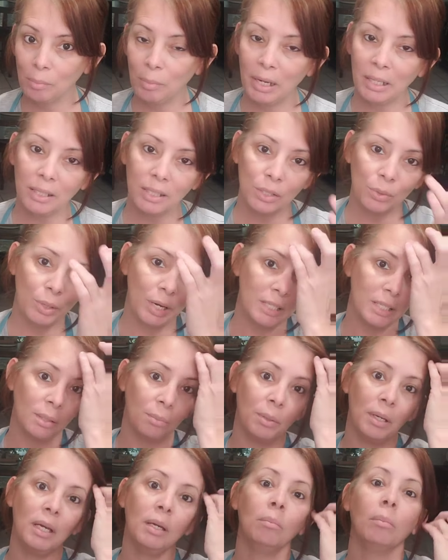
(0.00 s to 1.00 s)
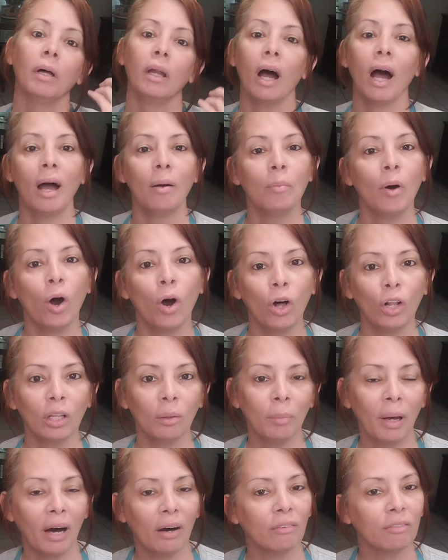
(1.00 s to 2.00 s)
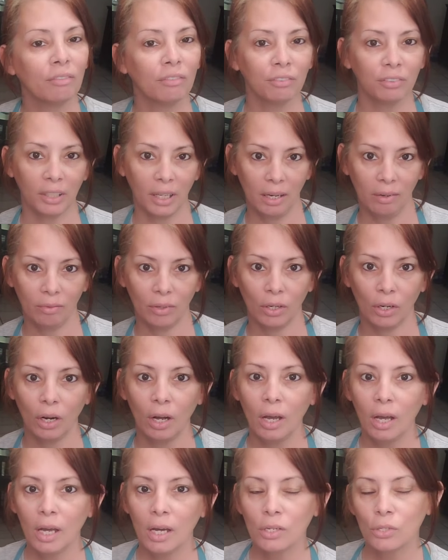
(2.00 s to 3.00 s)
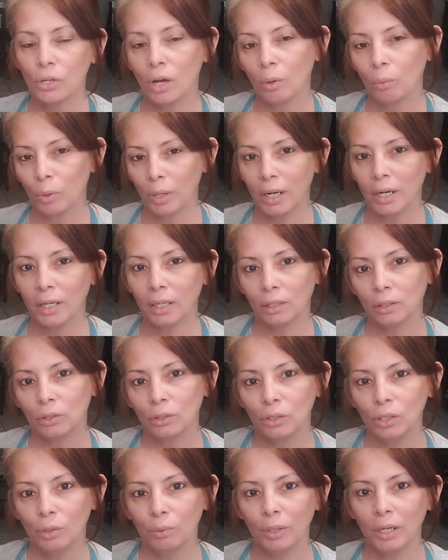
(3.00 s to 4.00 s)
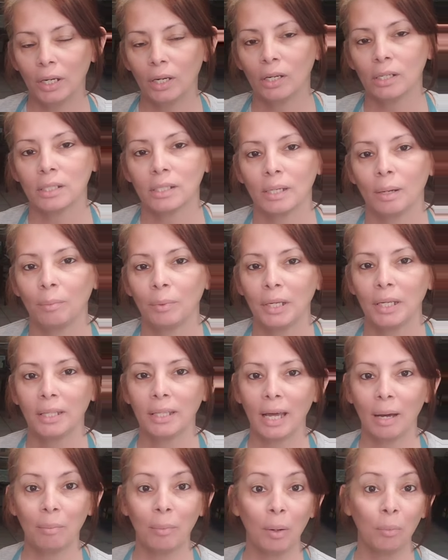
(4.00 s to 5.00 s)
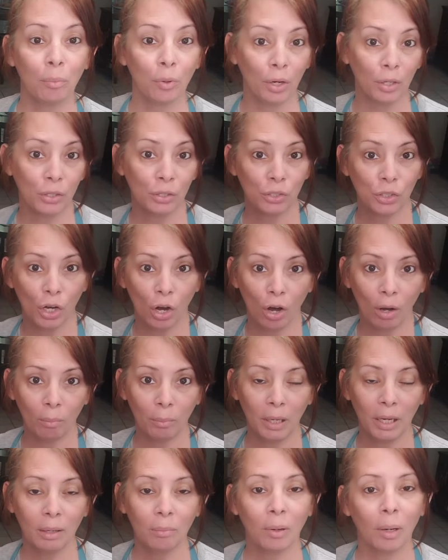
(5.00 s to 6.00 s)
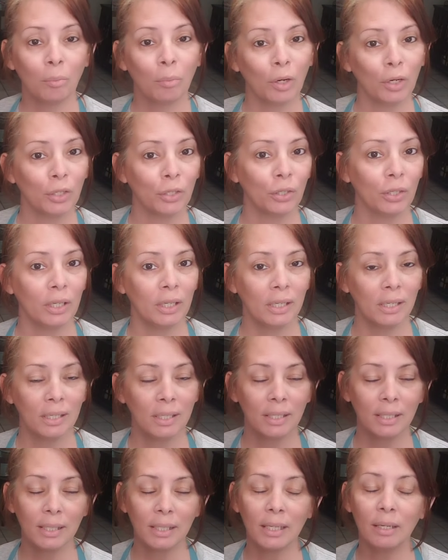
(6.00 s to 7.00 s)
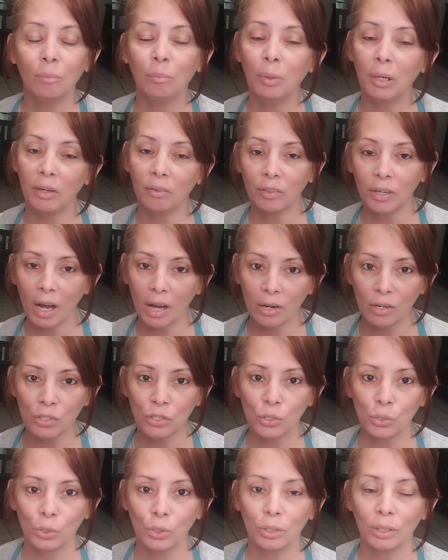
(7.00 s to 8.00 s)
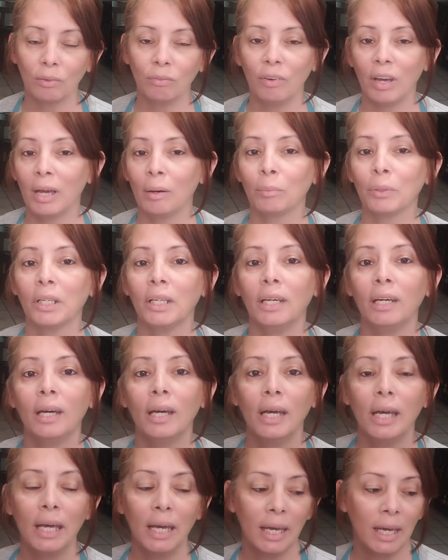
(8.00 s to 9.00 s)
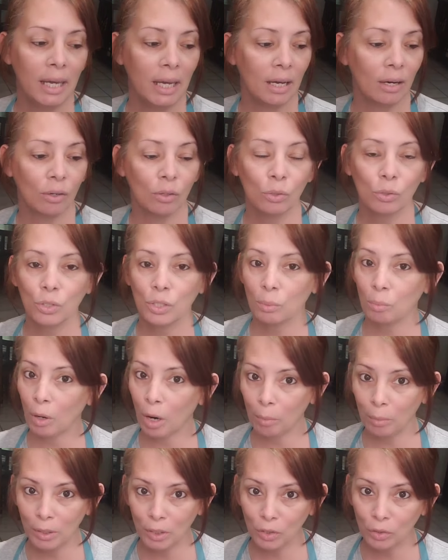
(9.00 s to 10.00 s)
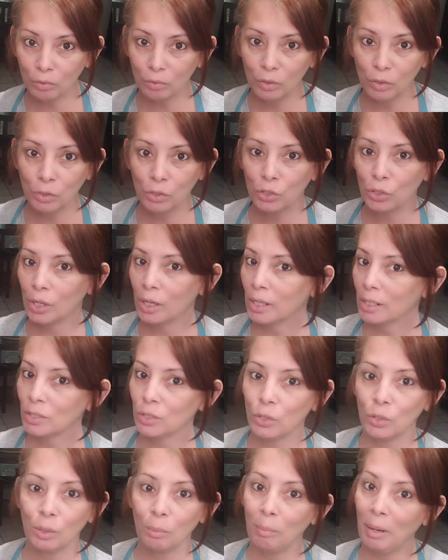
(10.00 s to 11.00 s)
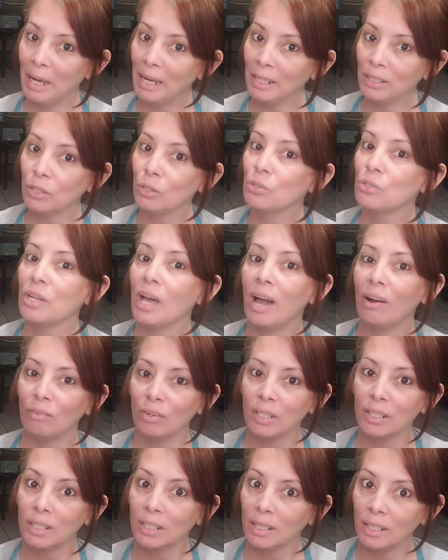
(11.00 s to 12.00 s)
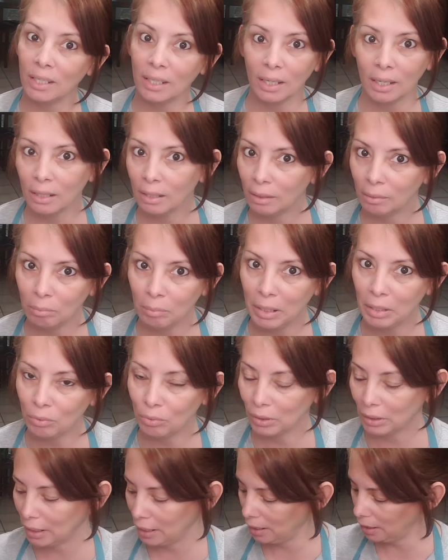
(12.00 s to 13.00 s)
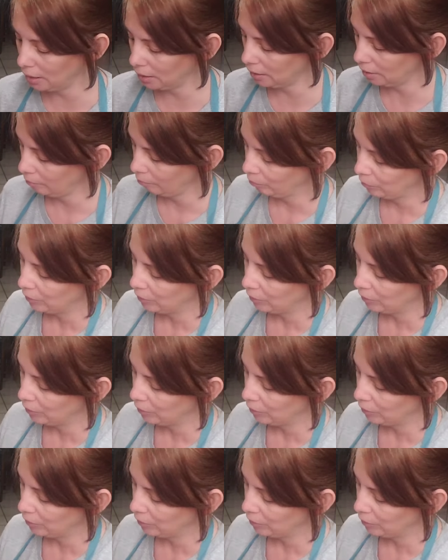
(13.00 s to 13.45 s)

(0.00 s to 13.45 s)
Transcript: to make this recipe, but I'm all about flavor. So I want to clue you in on something that my brother taught me. My brother is the beef connoisseur of the family. He owns a barbecue food truck, so the man knows everything meat related.